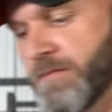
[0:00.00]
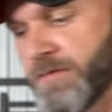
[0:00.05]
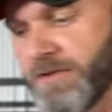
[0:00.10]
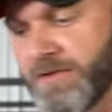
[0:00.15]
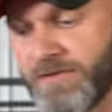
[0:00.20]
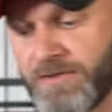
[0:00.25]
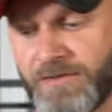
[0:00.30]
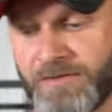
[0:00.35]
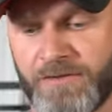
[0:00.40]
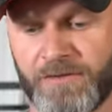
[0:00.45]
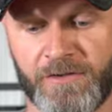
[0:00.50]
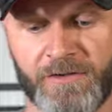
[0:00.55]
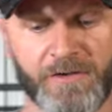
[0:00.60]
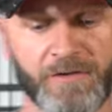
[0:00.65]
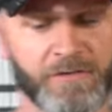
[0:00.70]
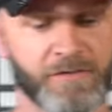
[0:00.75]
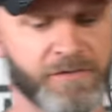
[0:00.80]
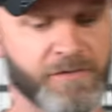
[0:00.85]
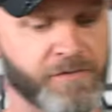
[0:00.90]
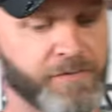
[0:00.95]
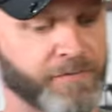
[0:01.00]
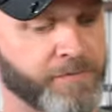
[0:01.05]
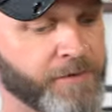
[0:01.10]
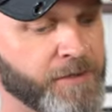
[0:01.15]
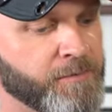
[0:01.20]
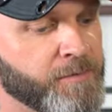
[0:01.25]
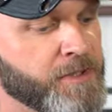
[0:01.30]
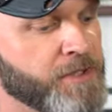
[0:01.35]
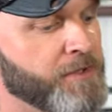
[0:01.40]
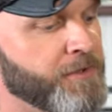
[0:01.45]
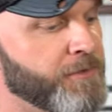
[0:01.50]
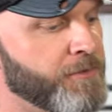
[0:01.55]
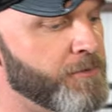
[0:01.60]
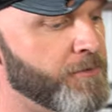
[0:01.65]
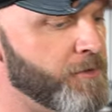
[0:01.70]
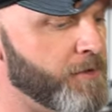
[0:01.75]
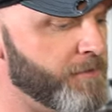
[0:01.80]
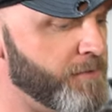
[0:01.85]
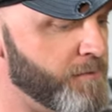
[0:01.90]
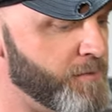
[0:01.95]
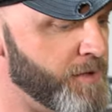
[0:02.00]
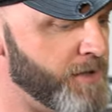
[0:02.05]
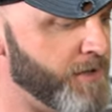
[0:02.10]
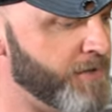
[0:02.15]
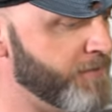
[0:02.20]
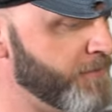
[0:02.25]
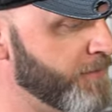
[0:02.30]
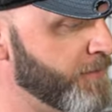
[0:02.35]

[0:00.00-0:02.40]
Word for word: is just going to go as a freebie to whoever buys